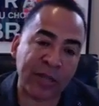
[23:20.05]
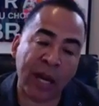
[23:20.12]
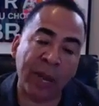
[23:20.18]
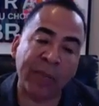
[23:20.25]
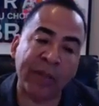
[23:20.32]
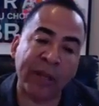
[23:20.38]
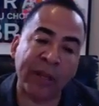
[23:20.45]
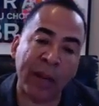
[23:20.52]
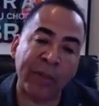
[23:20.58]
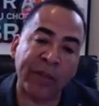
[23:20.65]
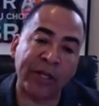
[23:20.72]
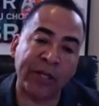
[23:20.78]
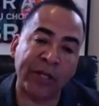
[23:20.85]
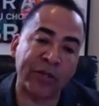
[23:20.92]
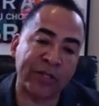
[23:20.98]
How many
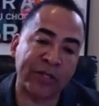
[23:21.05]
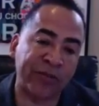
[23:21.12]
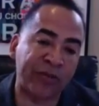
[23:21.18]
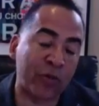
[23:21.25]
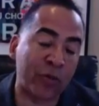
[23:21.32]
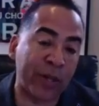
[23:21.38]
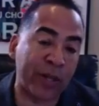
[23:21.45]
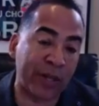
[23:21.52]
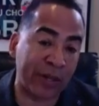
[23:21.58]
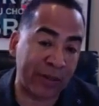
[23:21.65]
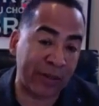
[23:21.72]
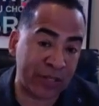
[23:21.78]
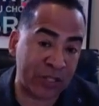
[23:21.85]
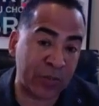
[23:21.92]
years have you been in this